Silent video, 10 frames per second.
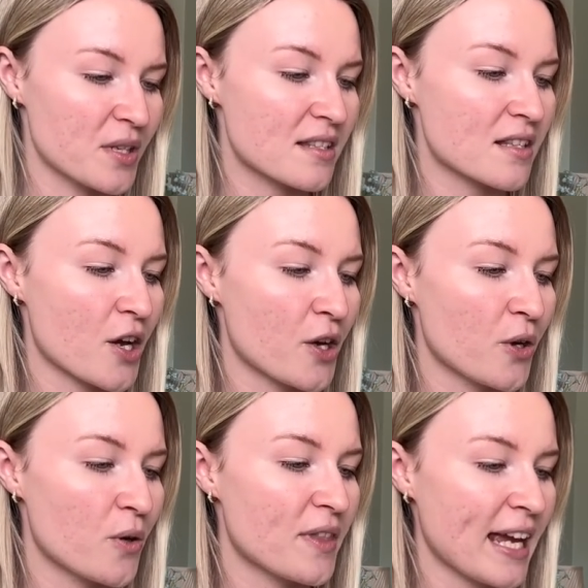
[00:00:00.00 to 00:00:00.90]

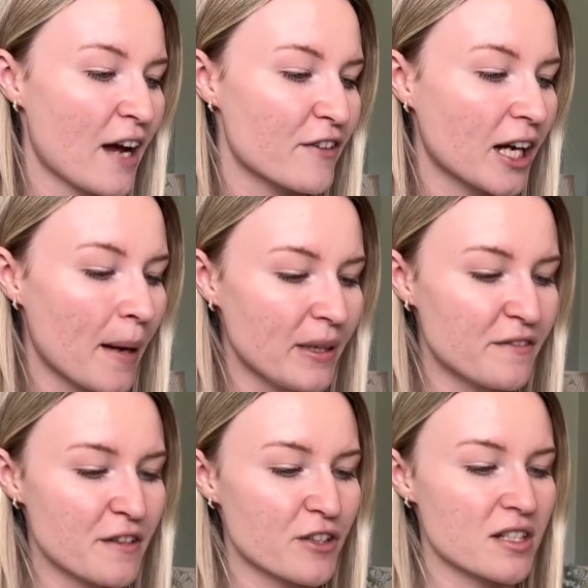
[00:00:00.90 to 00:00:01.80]
So they have a couple of
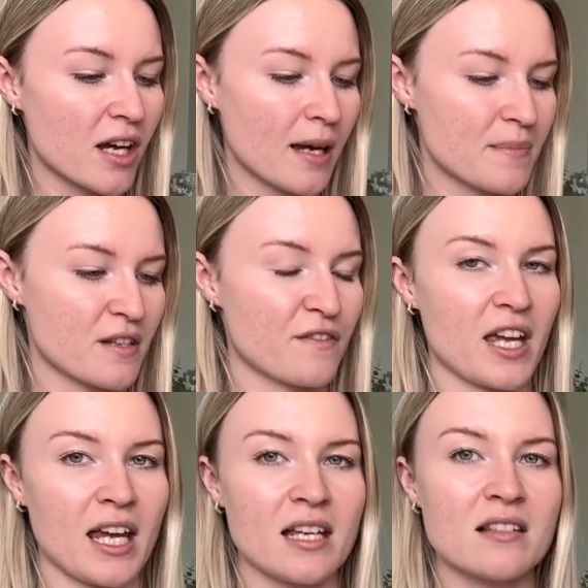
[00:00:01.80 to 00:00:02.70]
different types of
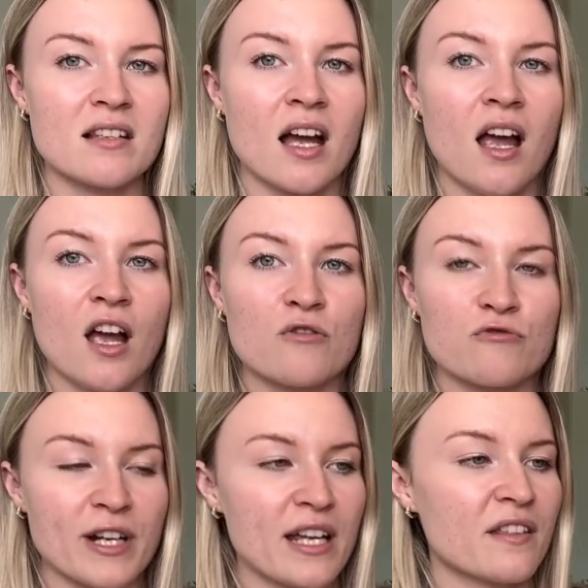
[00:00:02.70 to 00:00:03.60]
these
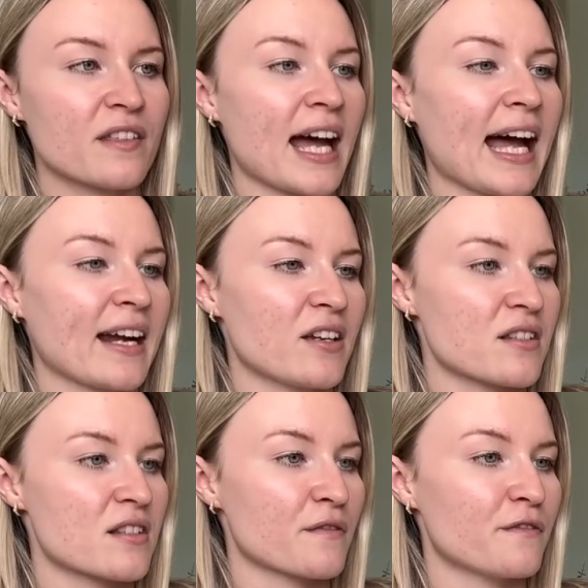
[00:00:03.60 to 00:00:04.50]
wreath
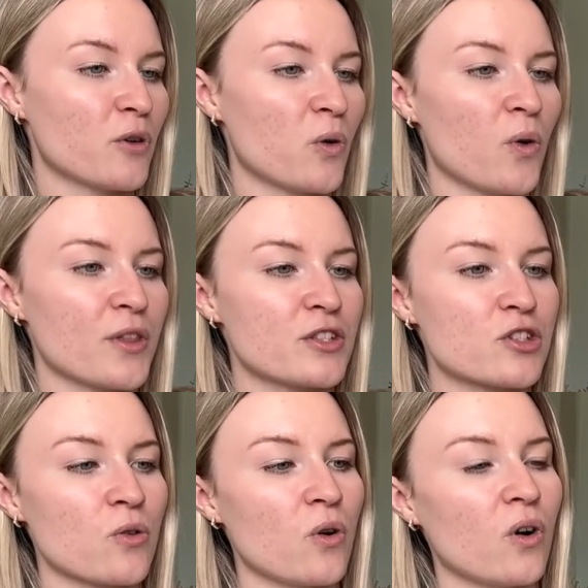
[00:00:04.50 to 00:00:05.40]
hangers for the
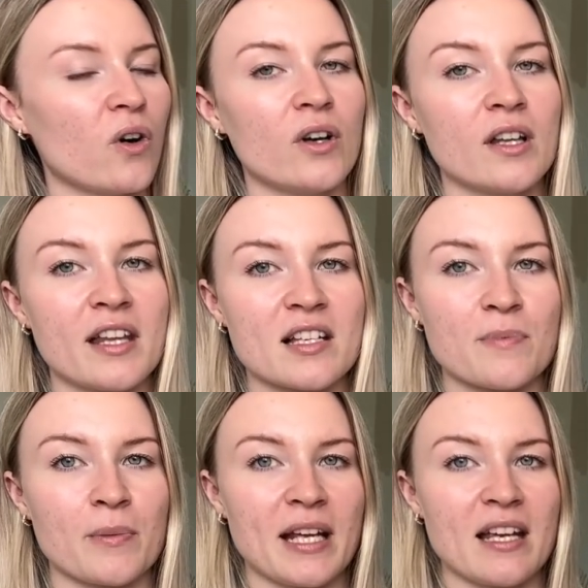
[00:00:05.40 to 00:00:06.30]
door. That's
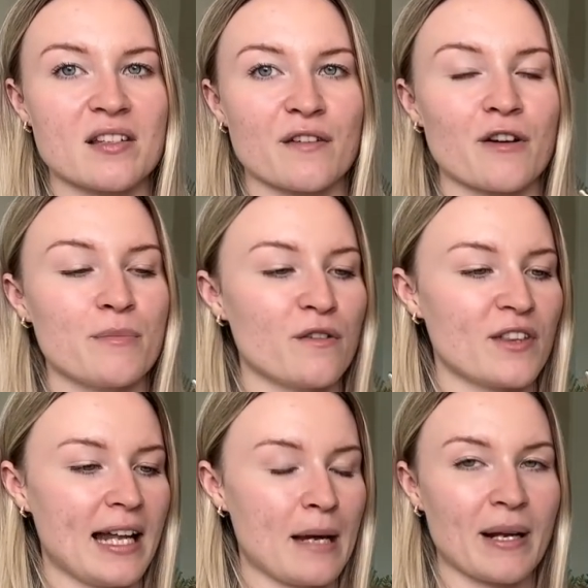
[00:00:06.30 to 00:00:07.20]
probably easier if I move
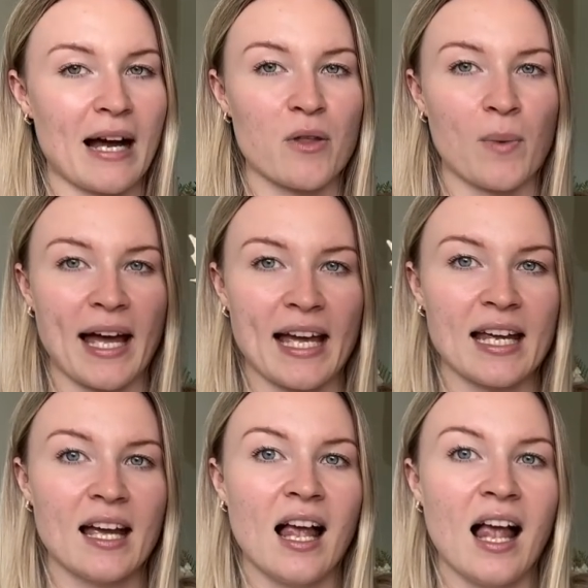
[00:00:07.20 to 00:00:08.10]
the label out of the way.